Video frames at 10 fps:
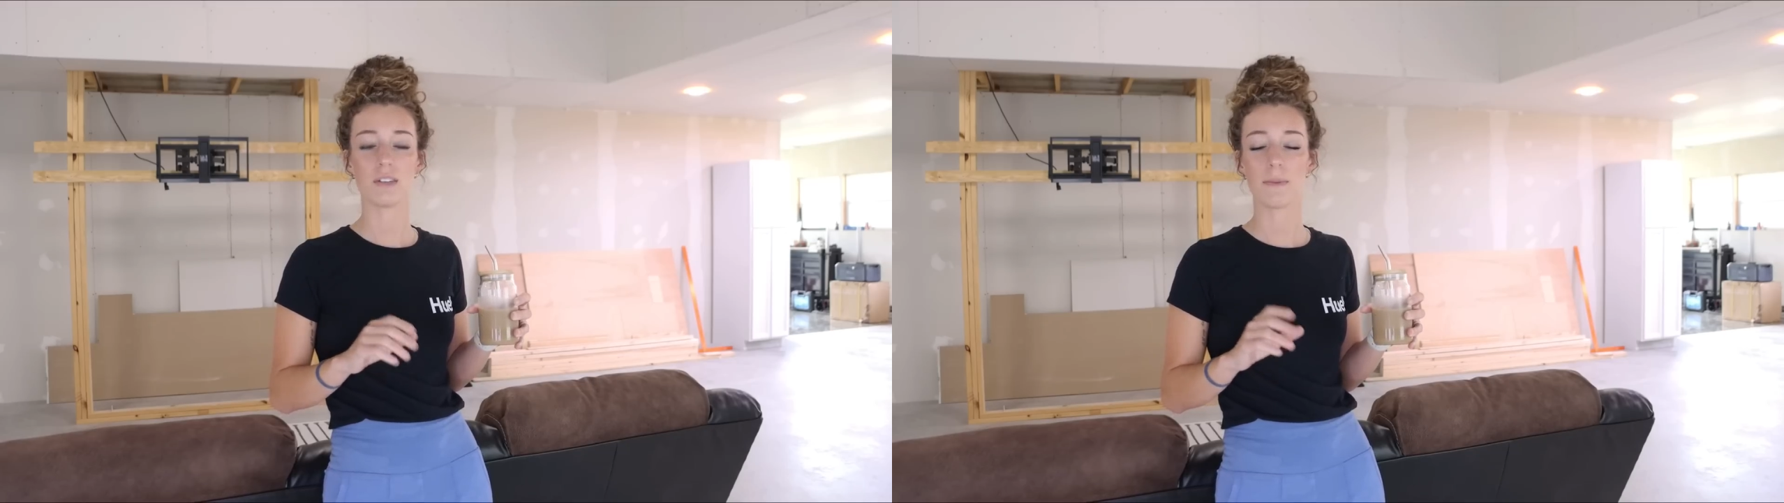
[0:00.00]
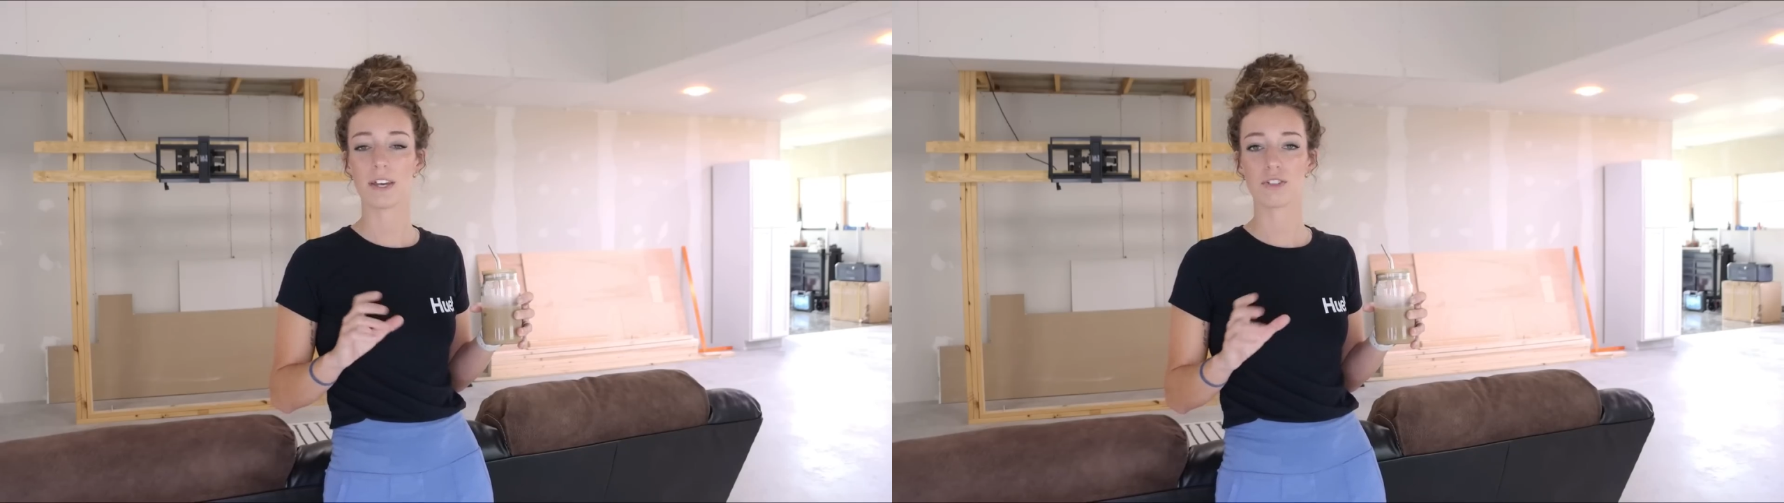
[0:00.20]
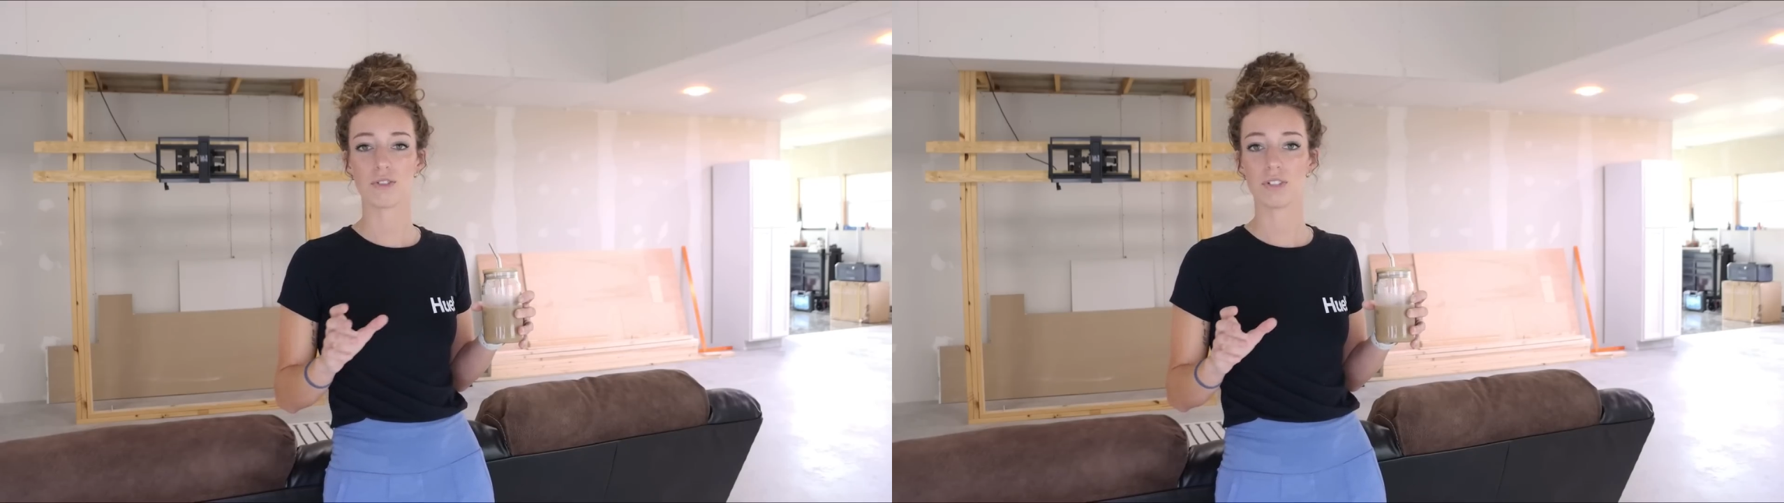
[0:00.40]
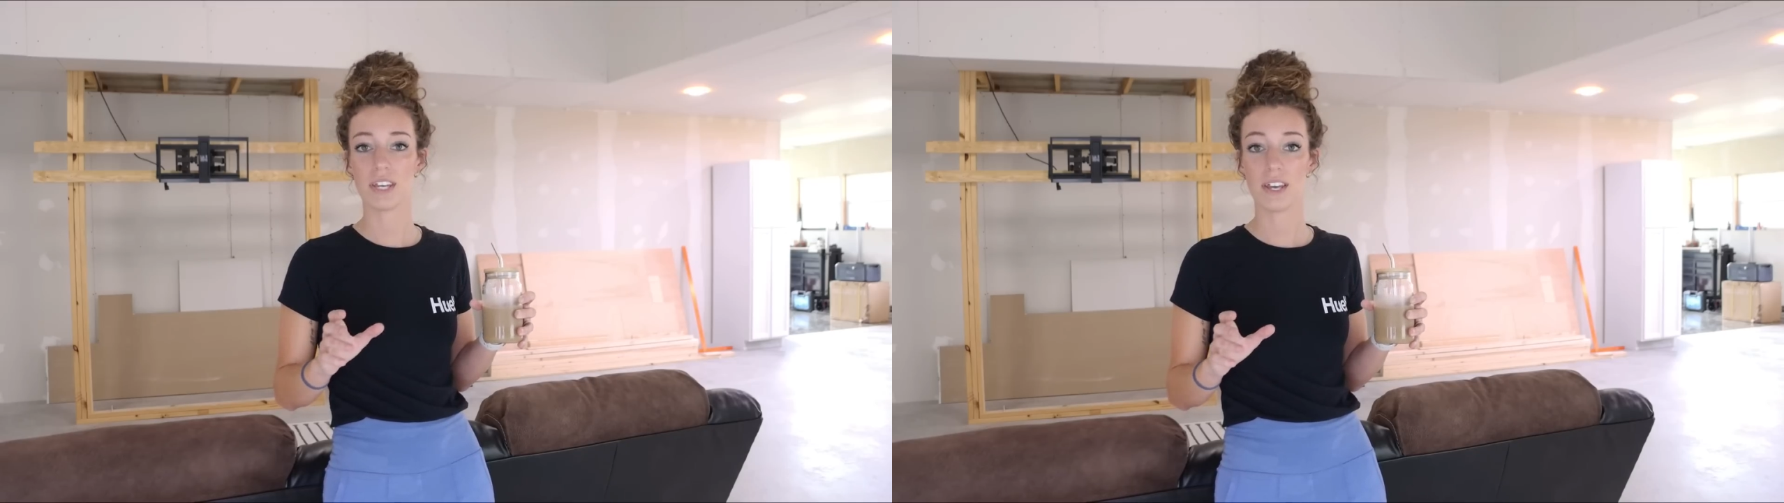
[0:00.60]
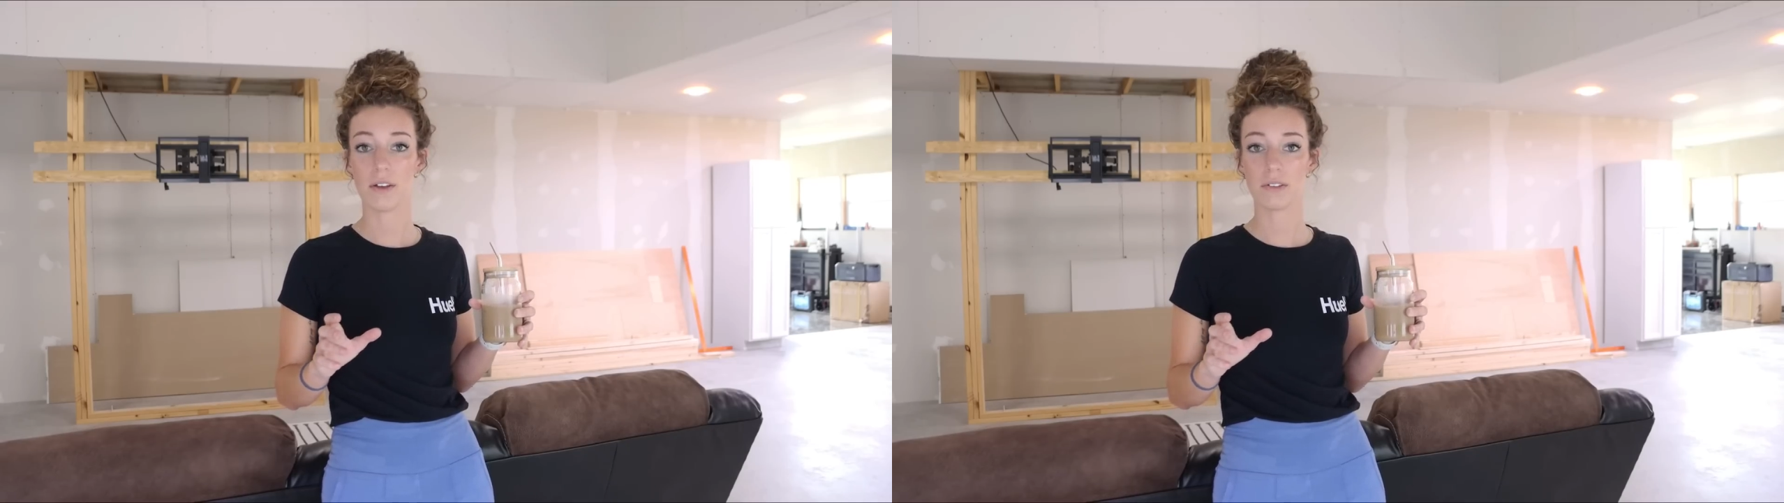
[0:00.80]
some extra
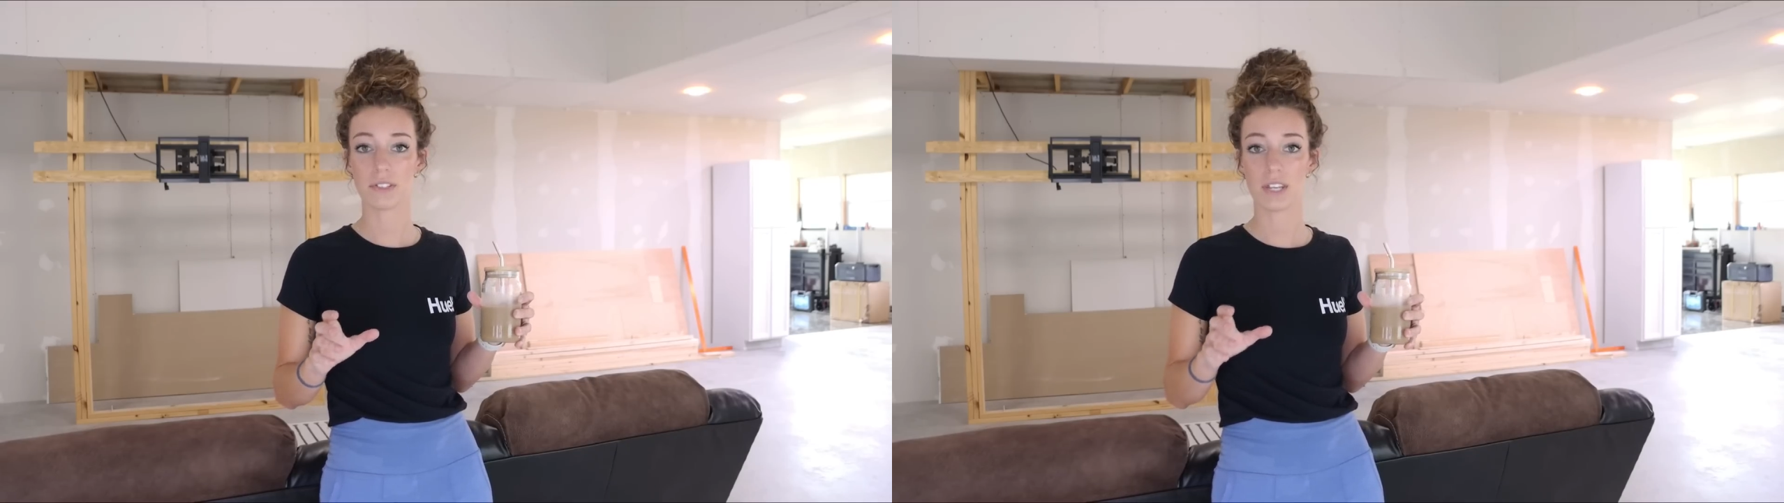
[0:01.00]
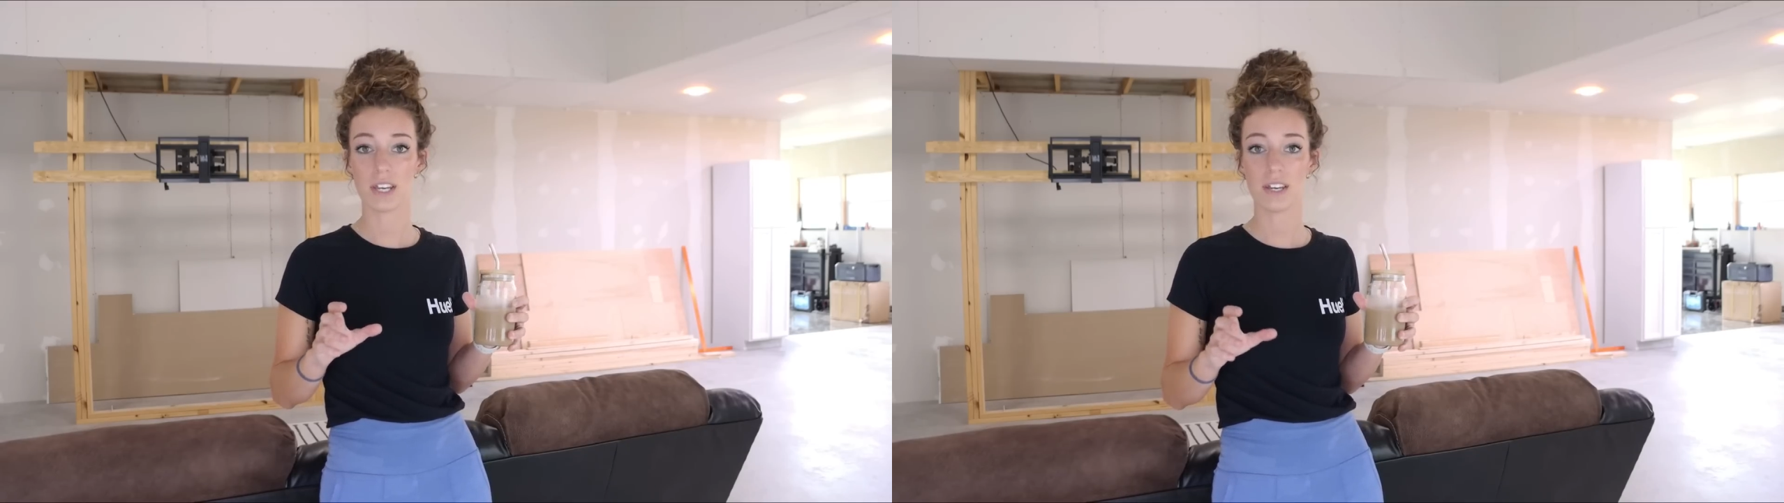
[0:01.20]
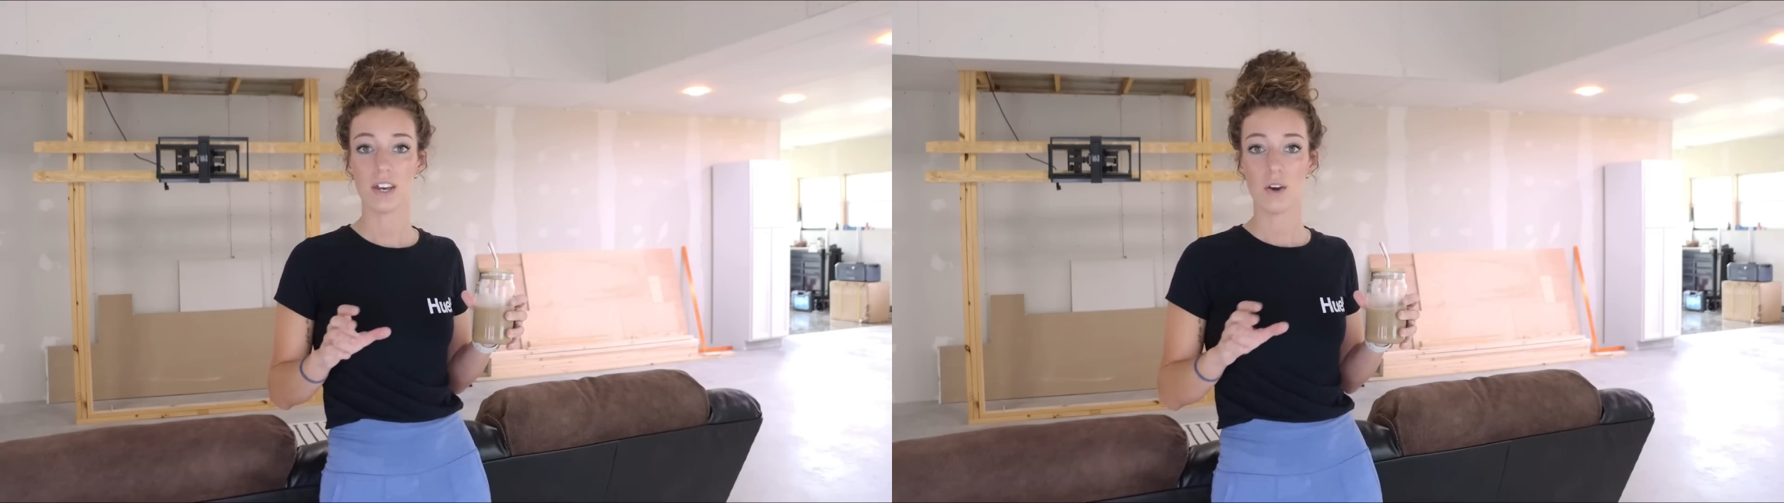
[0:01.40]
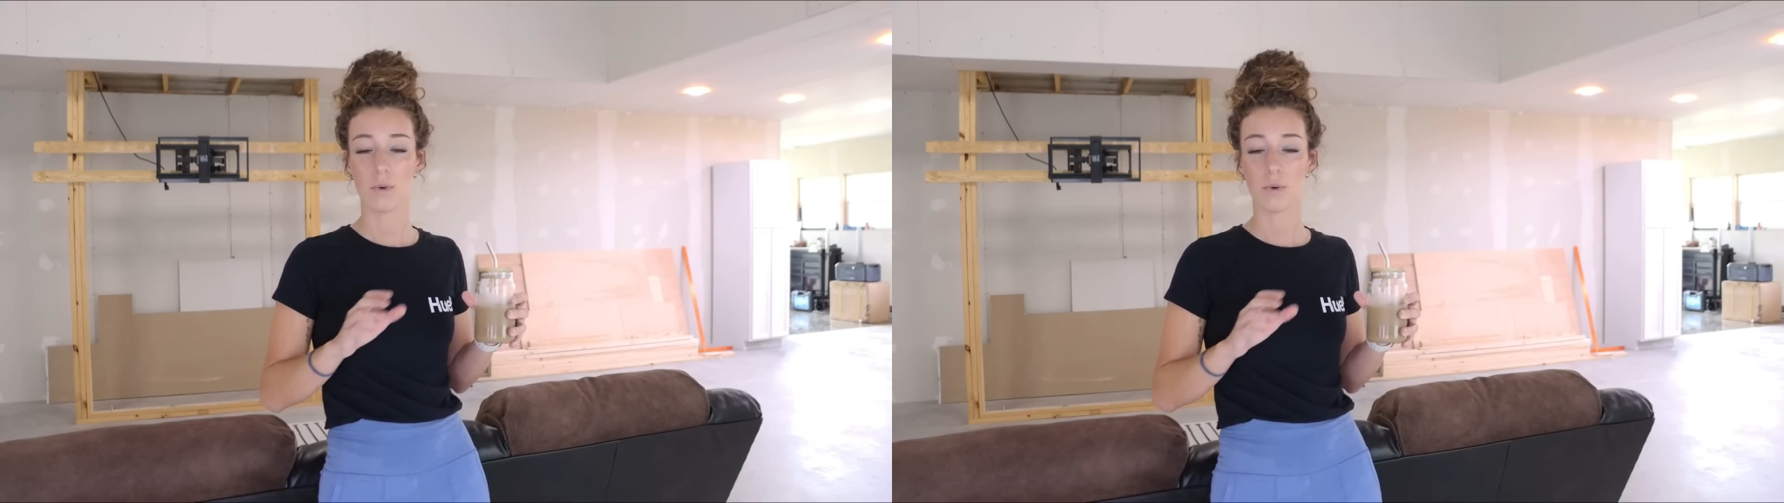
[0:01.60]
TLC